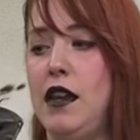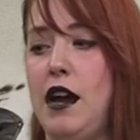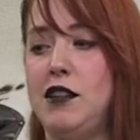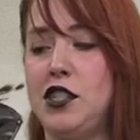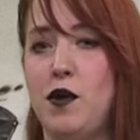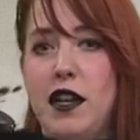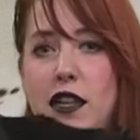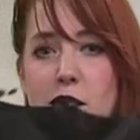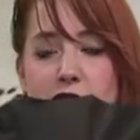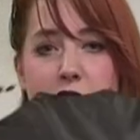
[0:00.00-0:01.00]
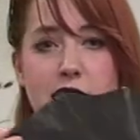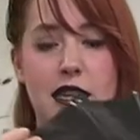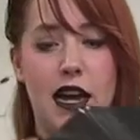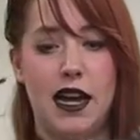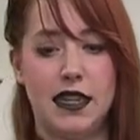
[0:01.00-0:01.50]
Now I just wanna clip
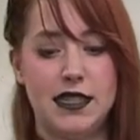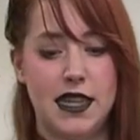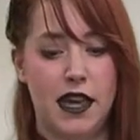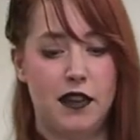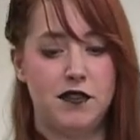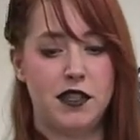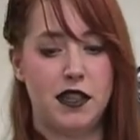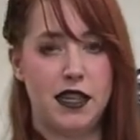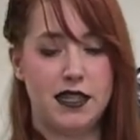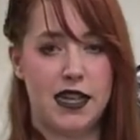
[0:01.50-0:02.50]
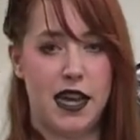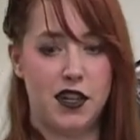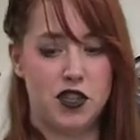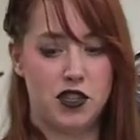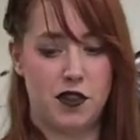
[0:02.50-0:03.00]
this. I saved this
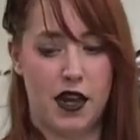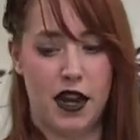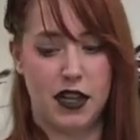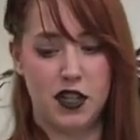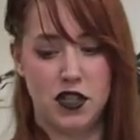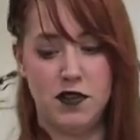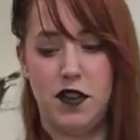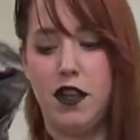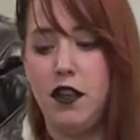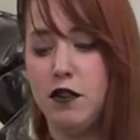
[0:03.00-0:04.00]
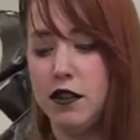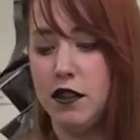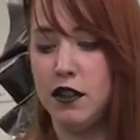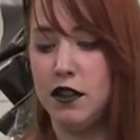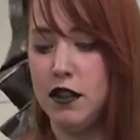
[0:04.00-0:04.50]
edge so that I can just follow
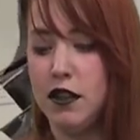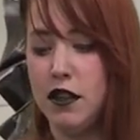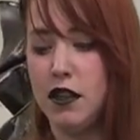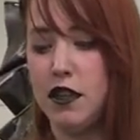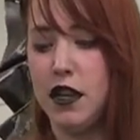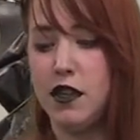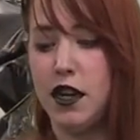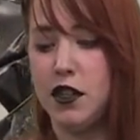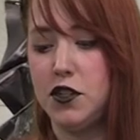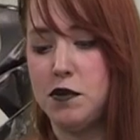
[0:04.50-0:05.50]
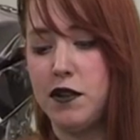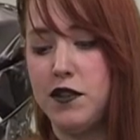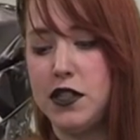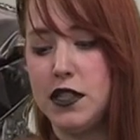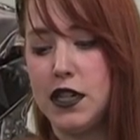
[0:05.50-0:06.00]
the line that I'd used
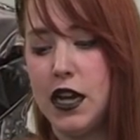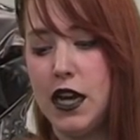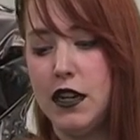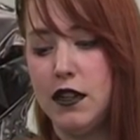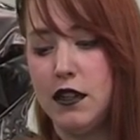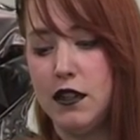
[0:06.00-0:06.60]
previously to cut